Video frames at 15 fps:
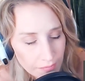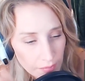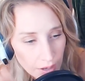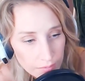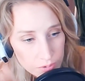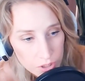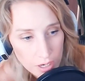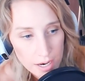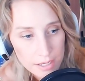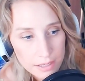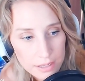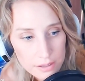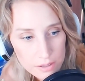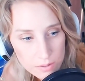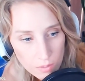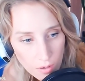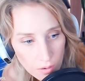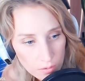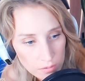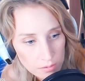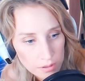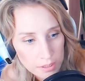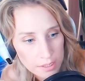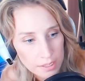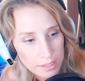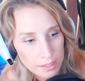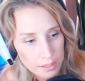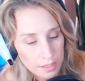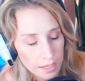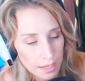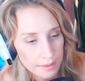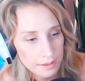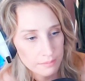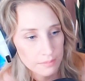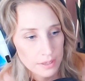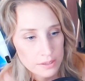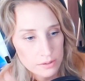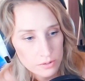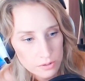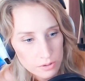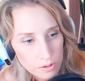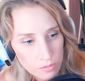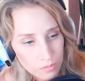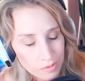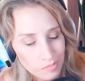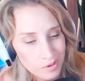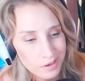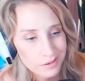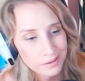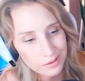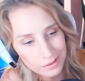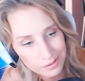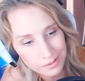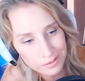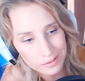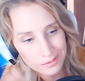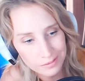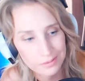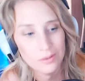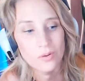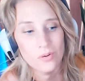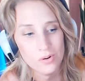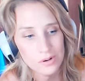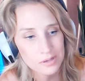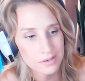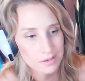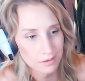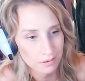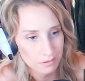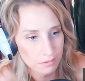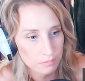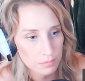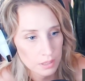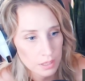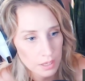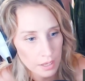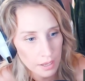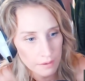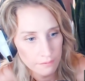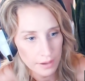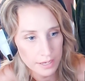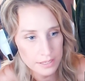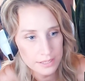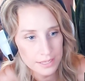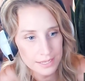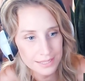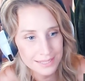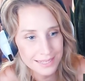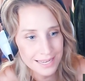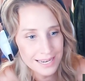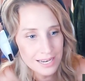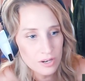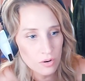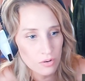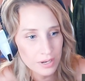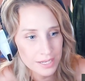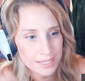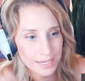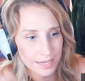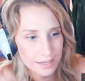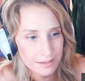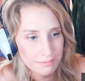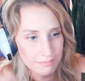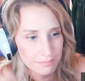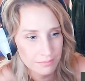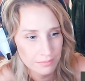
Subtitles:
I'm trying to get swole. I think muscles on women are awesome. Vaidin says, is Gideon already dead?